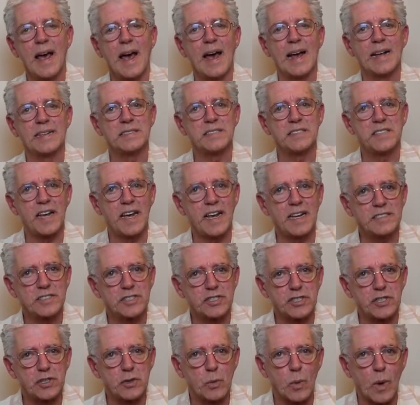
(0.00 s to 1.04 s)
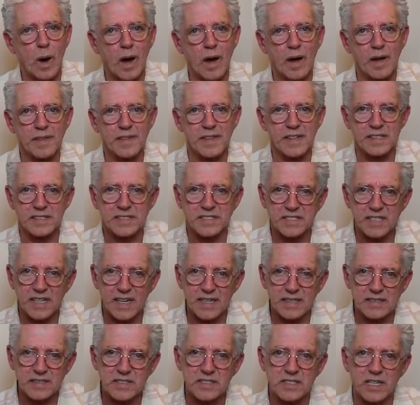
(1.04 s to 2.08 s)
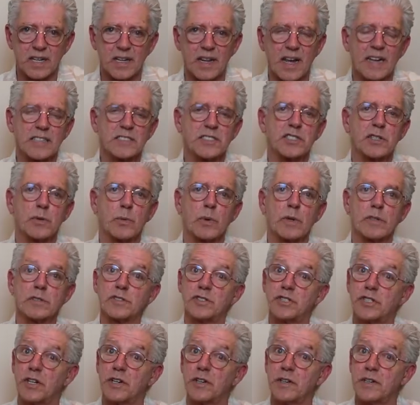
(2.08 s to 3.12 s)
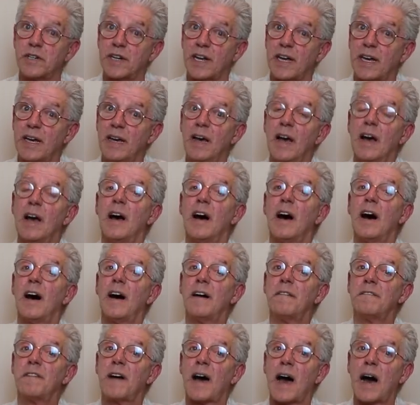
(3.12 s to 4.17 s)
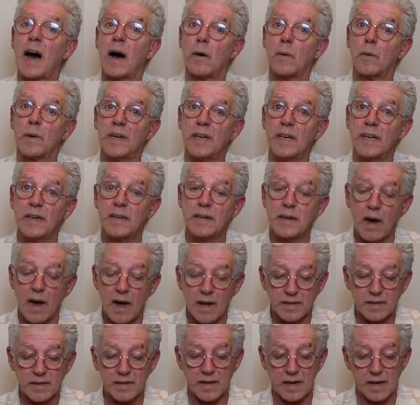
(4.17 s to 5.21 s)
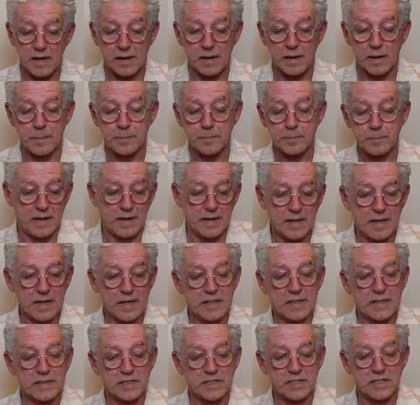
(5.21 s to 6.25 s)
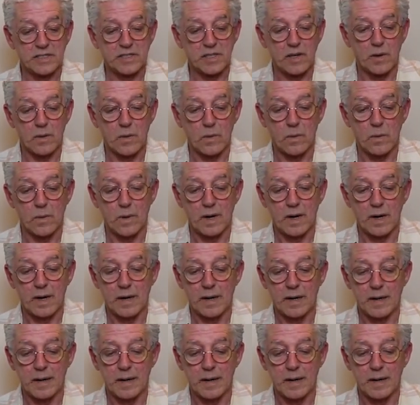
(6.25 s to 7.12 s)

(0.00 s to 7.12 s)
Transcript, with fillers: and takes you on this intellectual journey of how he got there. So,